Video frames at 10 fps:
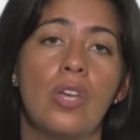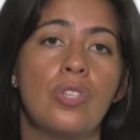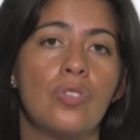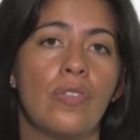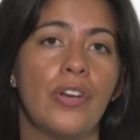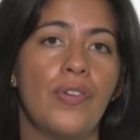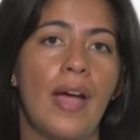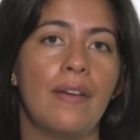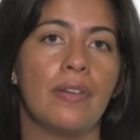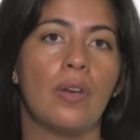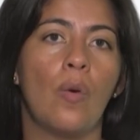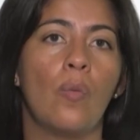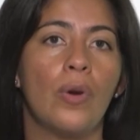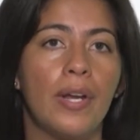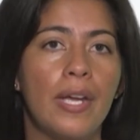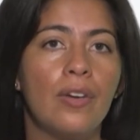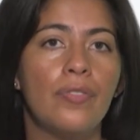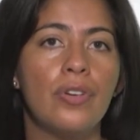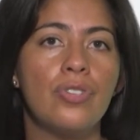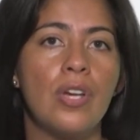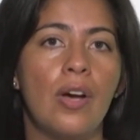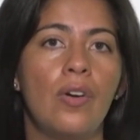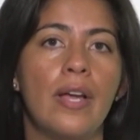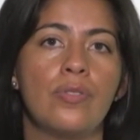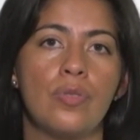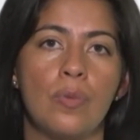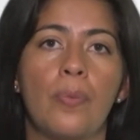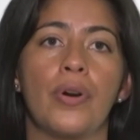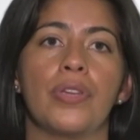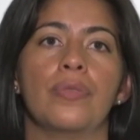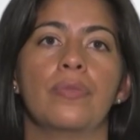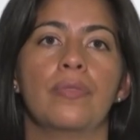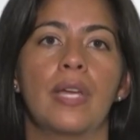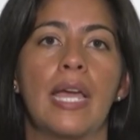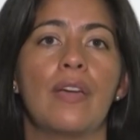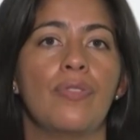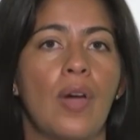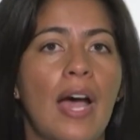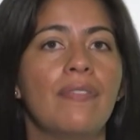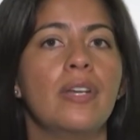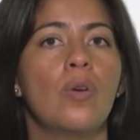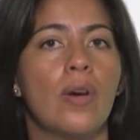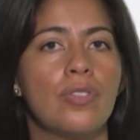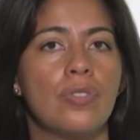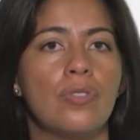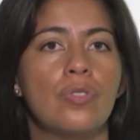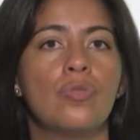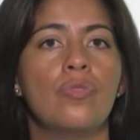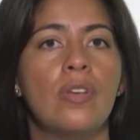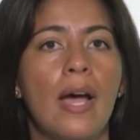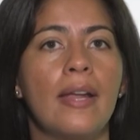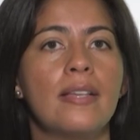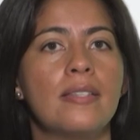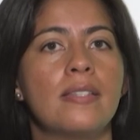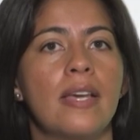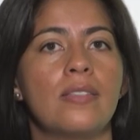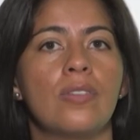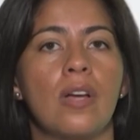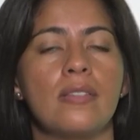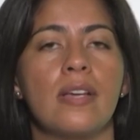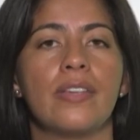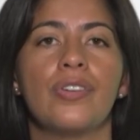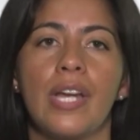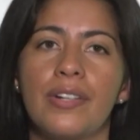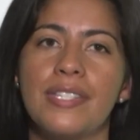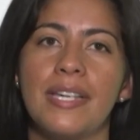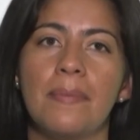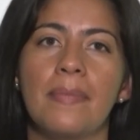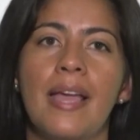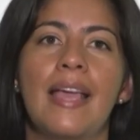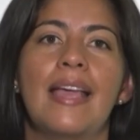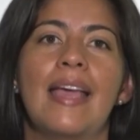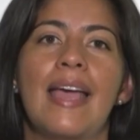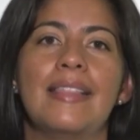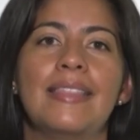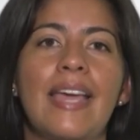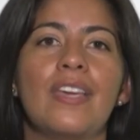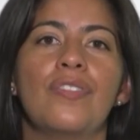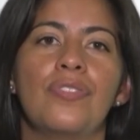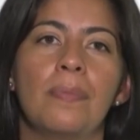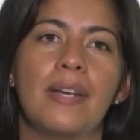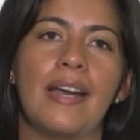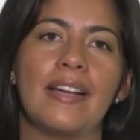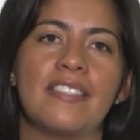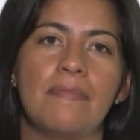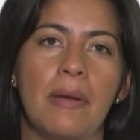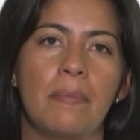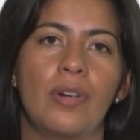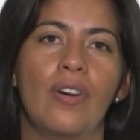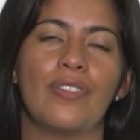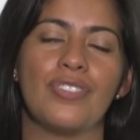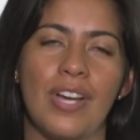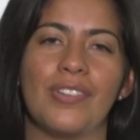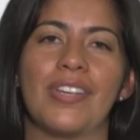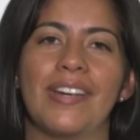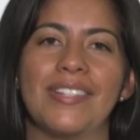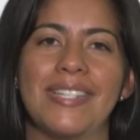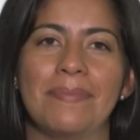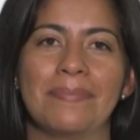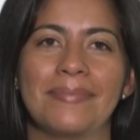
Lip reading: So there you have it. We're here for your child and to support you. If you have any questions, do not hesitate to contact your care team, and thank you for being an active member of your child's care team.